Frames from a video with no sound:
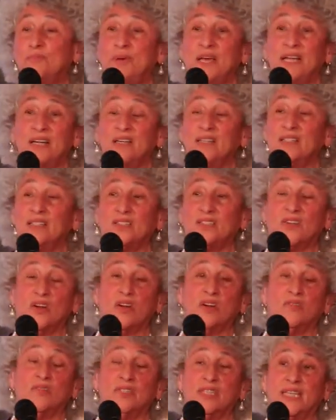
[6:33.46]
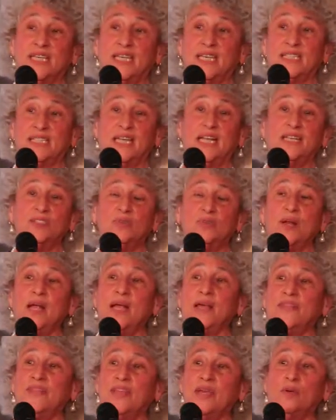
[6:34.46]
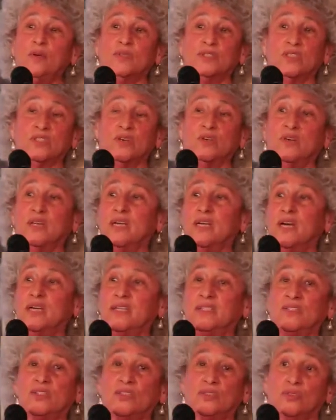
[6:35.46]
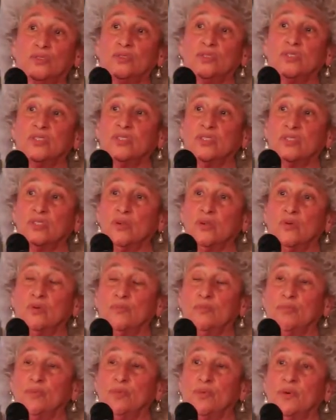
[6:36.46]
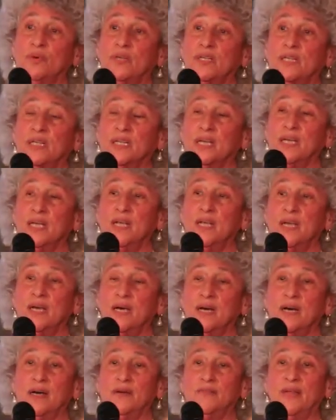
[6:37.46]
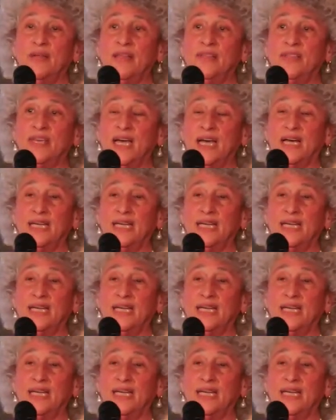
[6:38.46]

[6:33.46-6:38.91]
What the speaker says: better to start with kids. That's why I think what's going on in schools is so important. And the